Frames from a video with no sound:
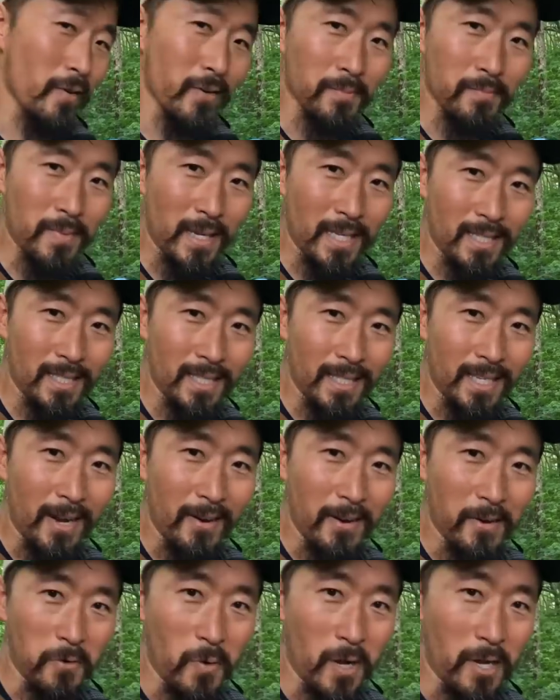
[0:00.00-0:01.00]
basically
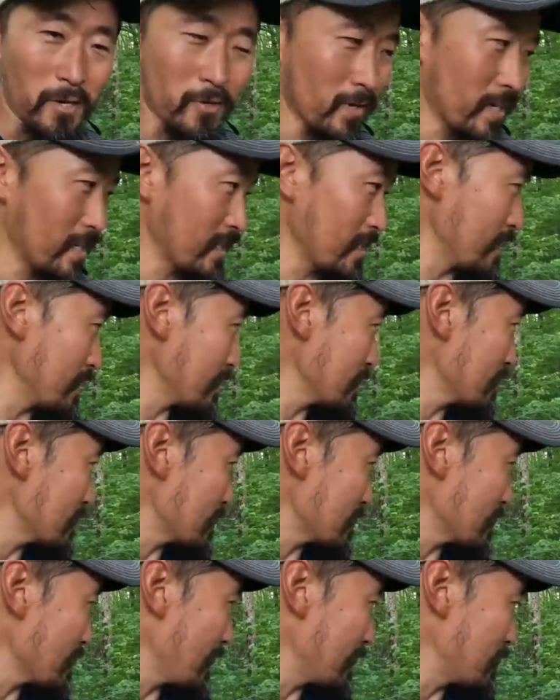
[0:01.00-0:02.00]
carrying water I need
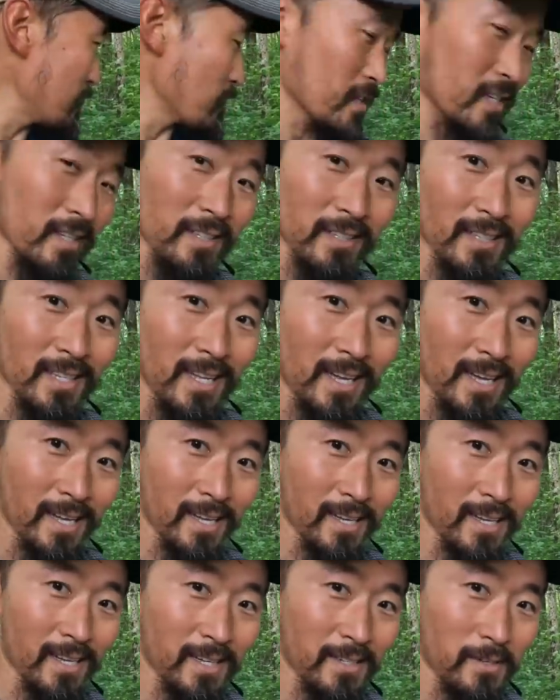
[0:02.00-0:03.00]
because I drink a
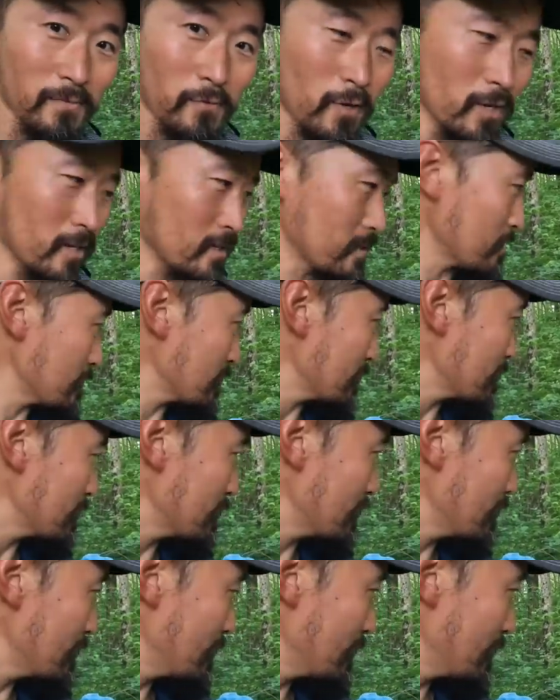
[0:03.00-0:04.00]
lot of water.
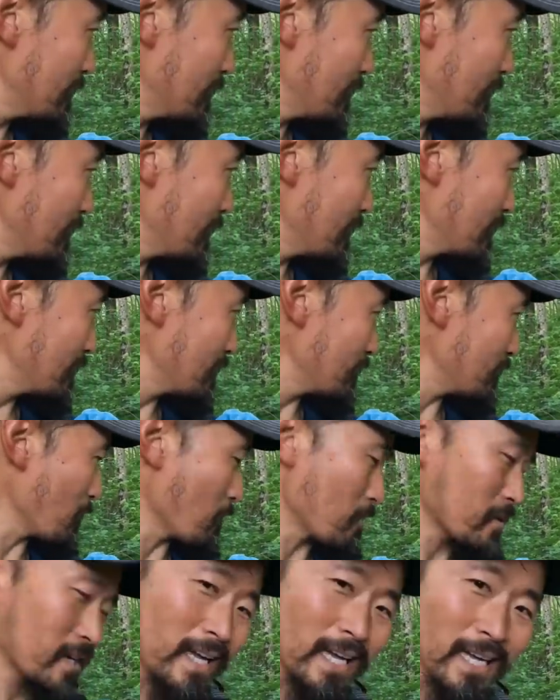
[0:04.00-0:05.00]
Four and a half.
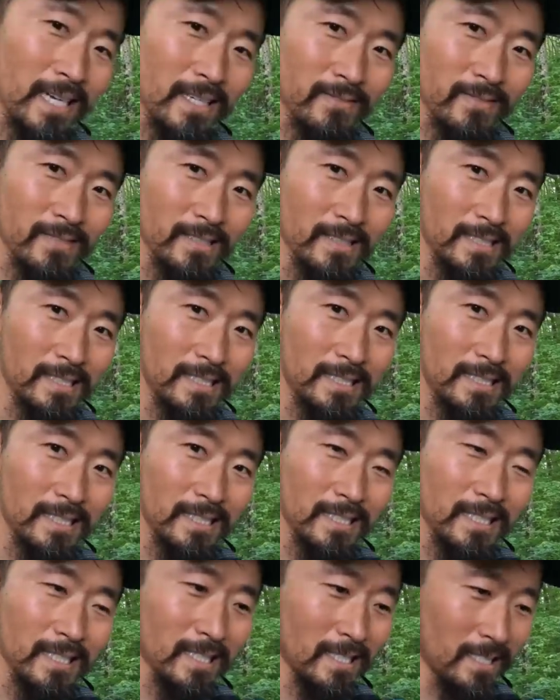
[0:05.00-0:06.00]
Four and a half?
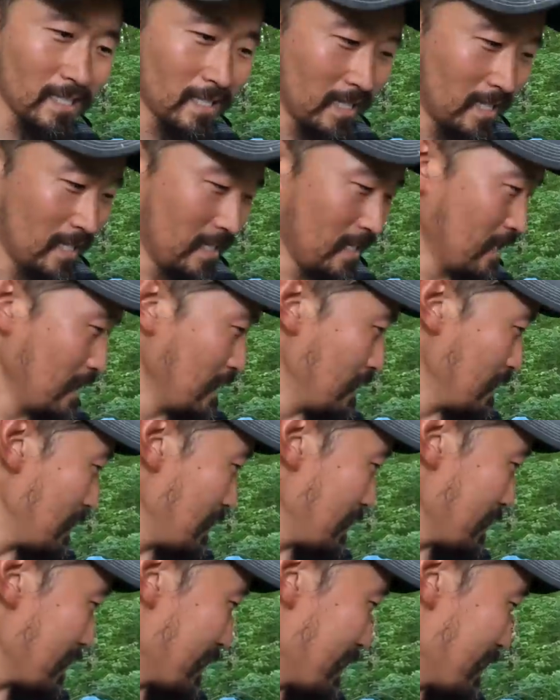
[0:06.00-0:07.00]
Ooh.
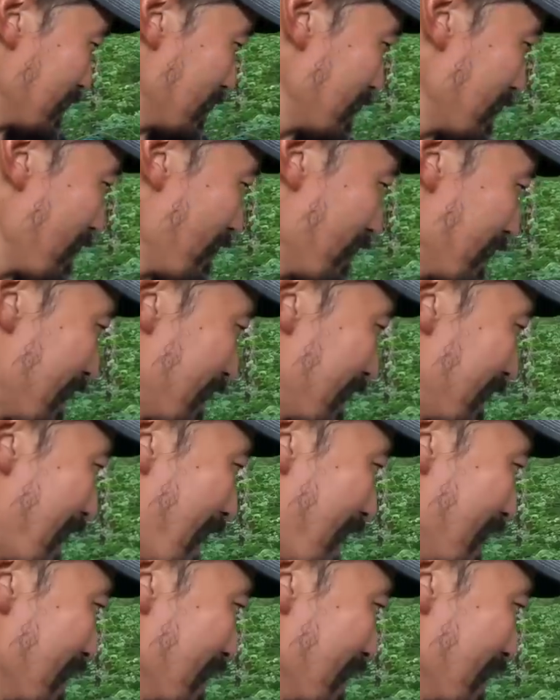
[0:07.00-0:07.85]
It's like carrying a